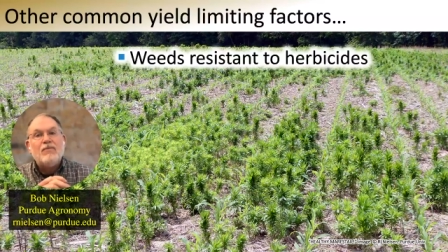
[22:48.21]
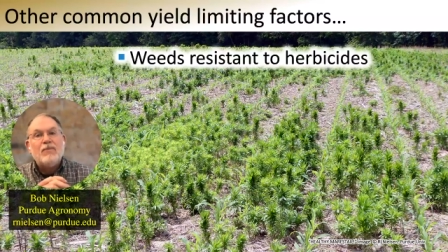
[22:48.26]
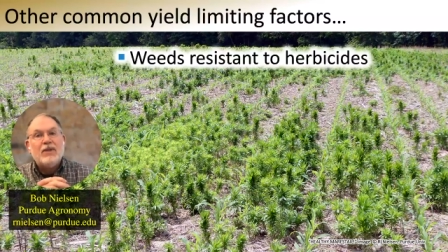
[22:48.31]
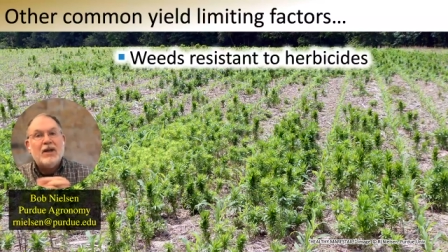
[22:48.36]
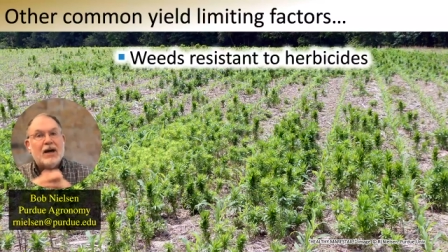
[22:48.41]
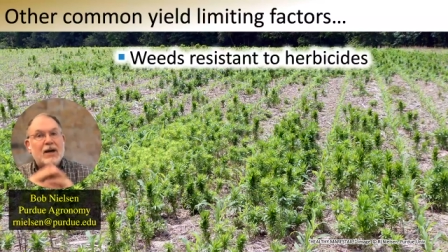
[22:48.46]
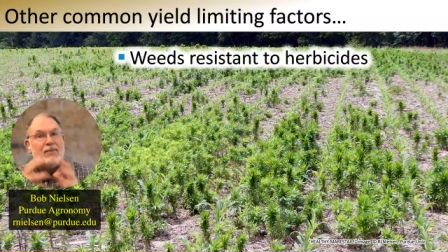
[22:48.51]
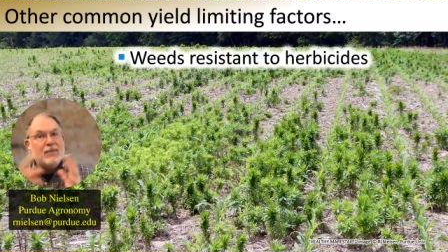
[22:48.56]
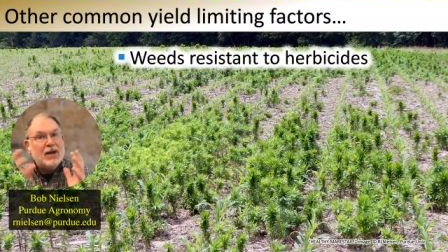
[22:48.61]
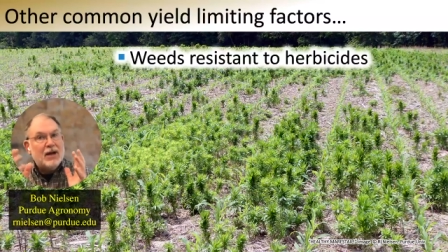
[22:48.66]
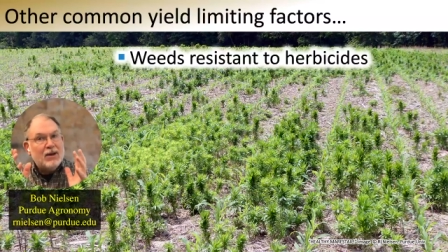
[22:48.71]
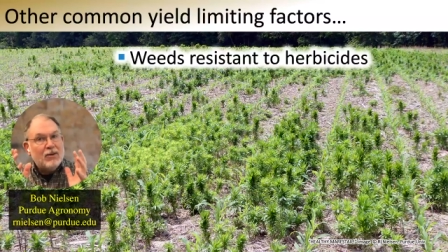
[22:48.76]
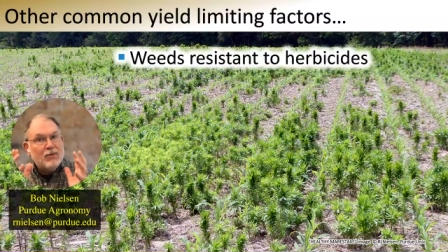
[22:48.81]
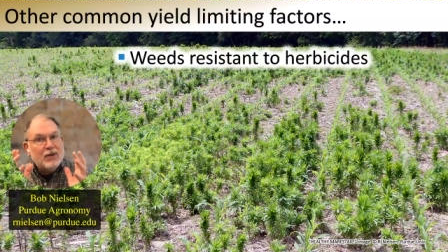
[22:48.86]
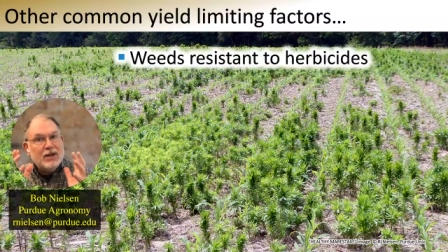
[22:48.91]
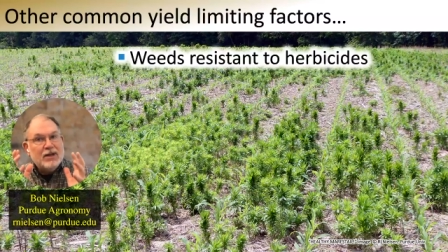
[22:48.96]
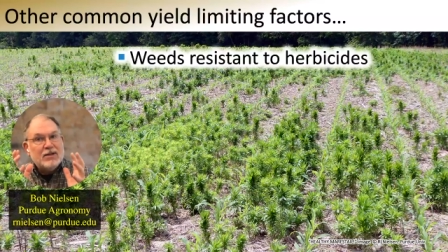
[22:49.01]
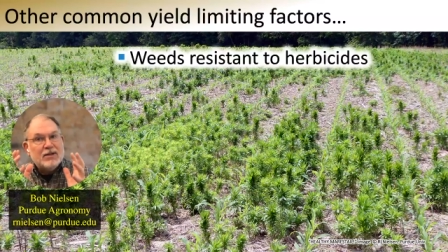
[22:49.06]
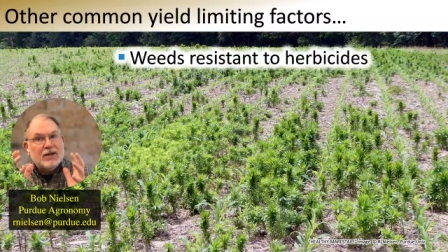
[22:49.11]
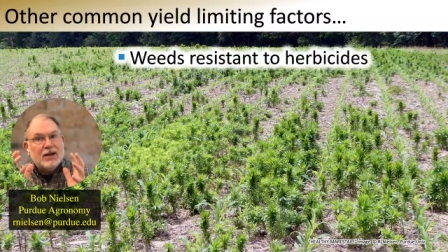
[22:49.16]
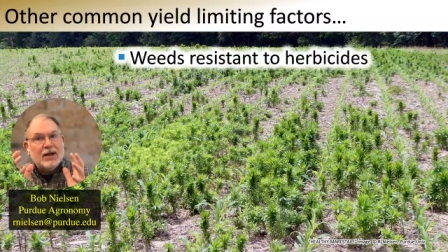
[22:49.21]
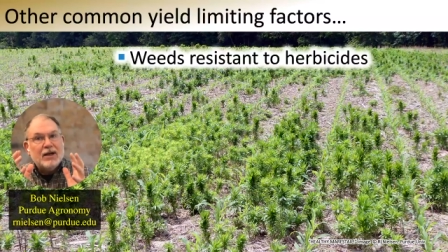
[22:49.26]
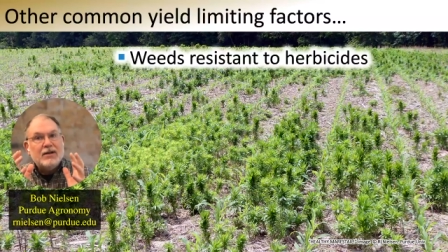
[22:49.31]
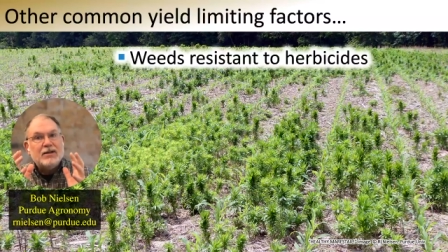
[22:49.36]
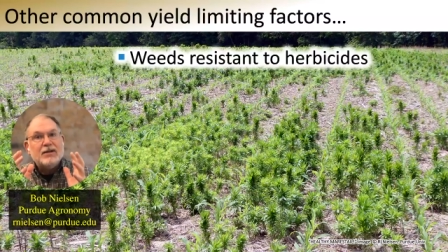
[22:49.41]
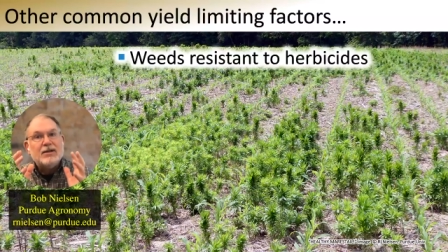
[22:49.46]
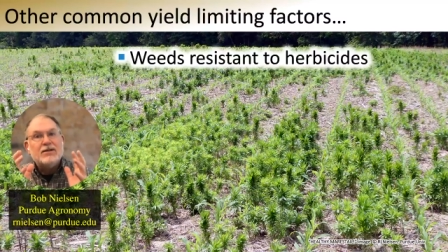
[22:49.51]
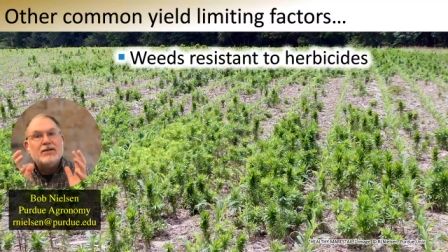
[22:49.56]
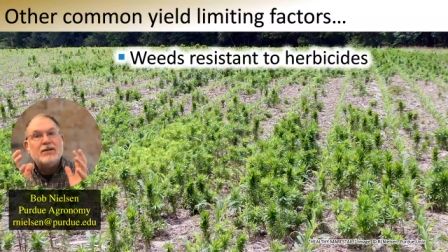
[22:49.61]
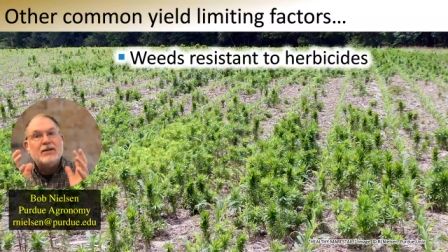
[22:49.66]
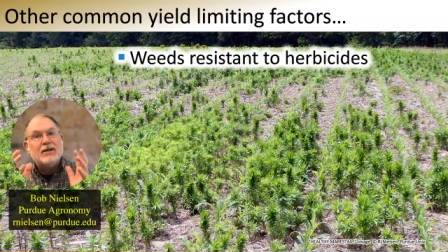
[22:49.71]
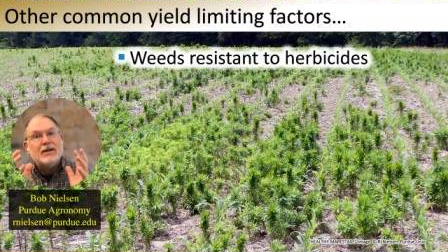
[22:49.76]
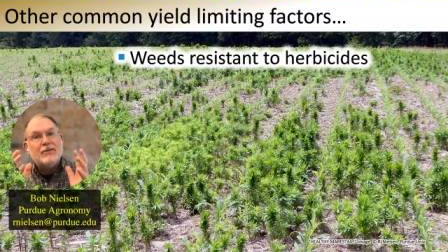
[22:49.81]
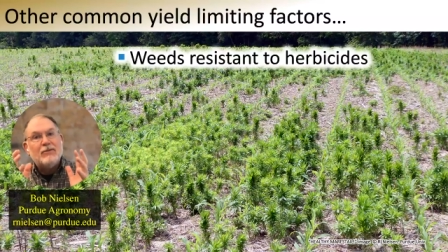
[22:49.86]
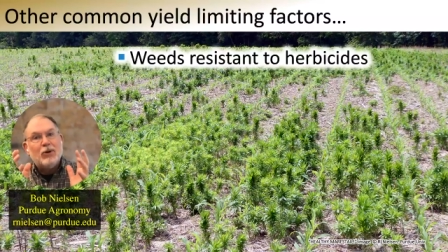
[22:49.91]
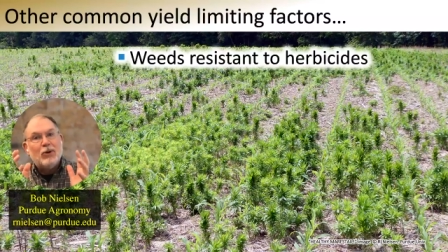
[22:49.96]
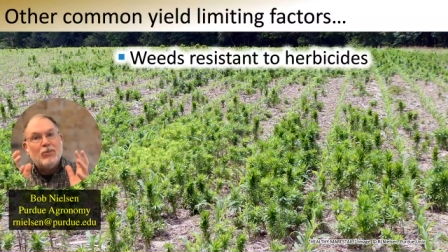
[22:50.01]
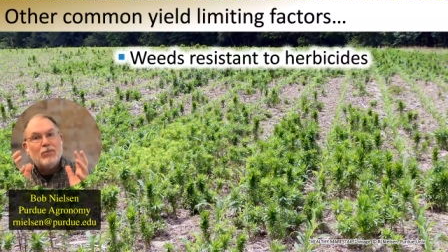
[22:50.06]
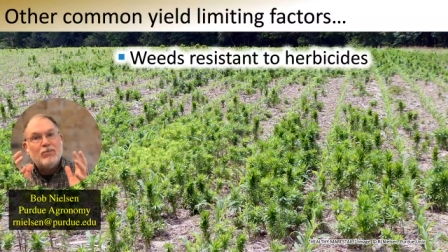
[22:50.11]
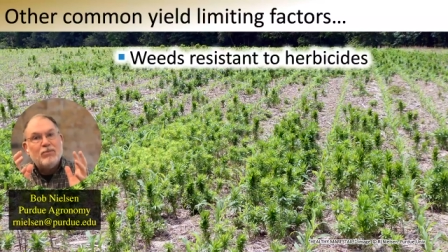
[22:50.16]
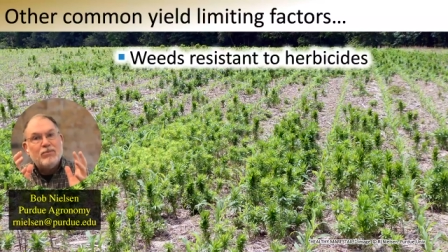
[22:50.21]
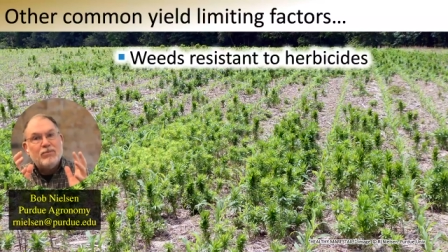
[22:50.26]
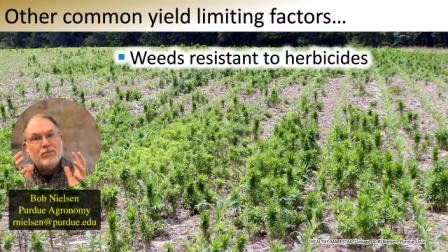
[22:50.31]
Now, I'm not a weed scientist and I won't